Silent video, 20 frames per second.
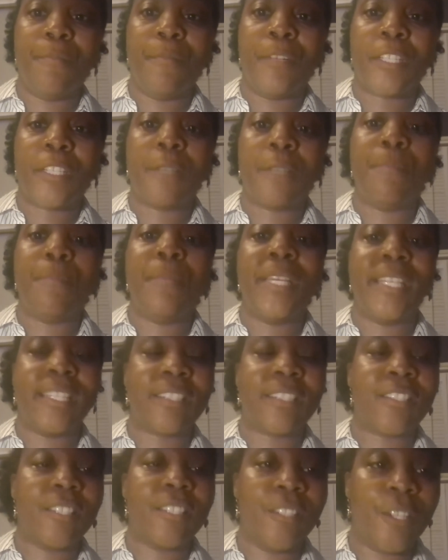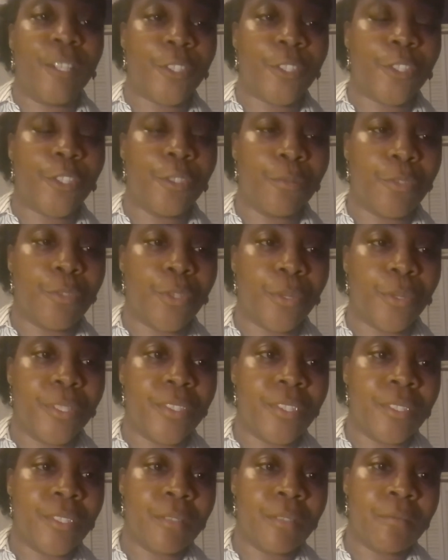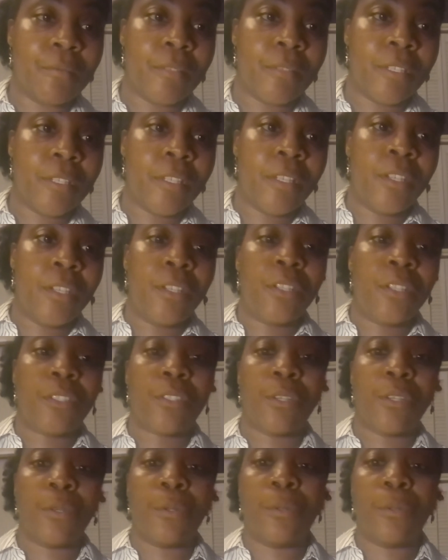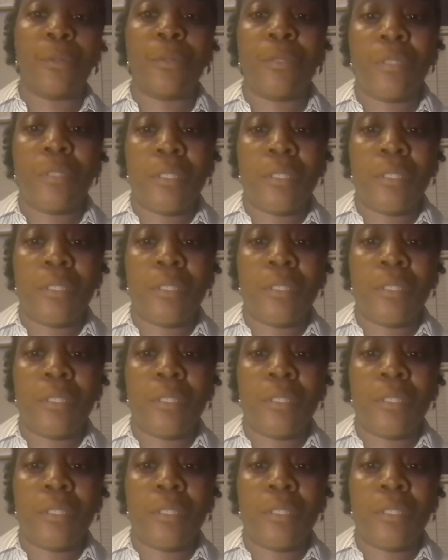committing to long-term choices. So